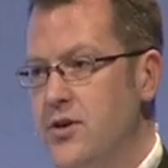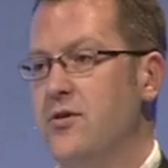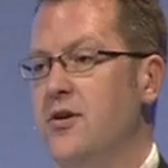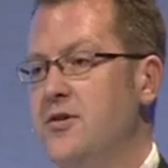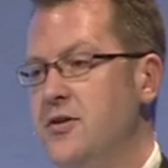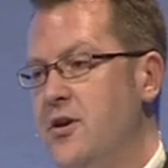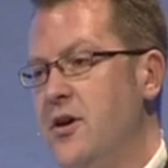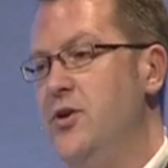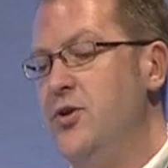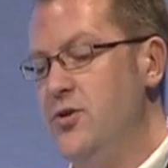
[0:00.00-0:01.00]
do it across
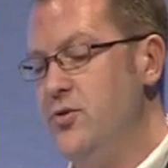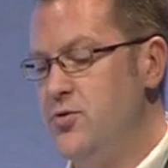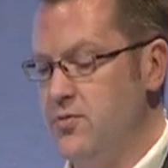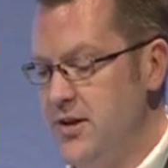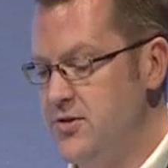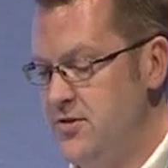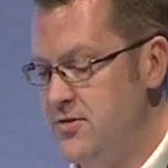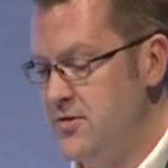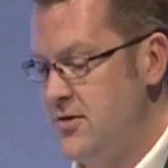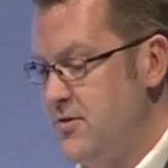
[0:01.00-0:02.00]
a huge range
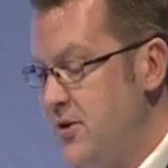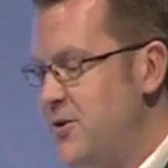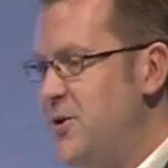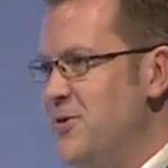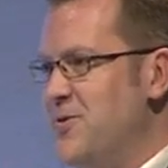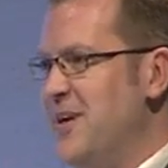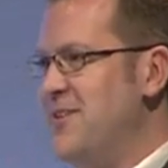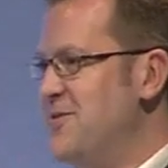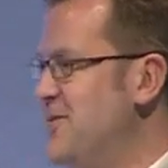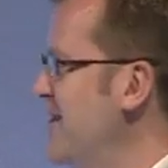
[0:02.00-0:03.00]

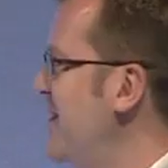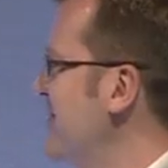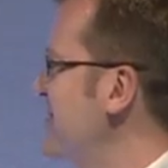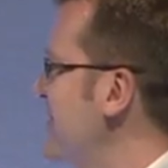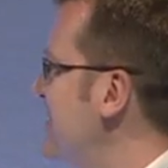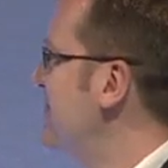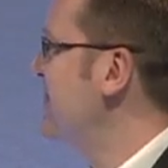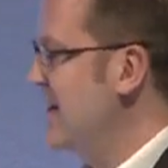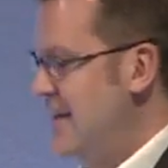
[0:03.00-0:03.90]
of geographies.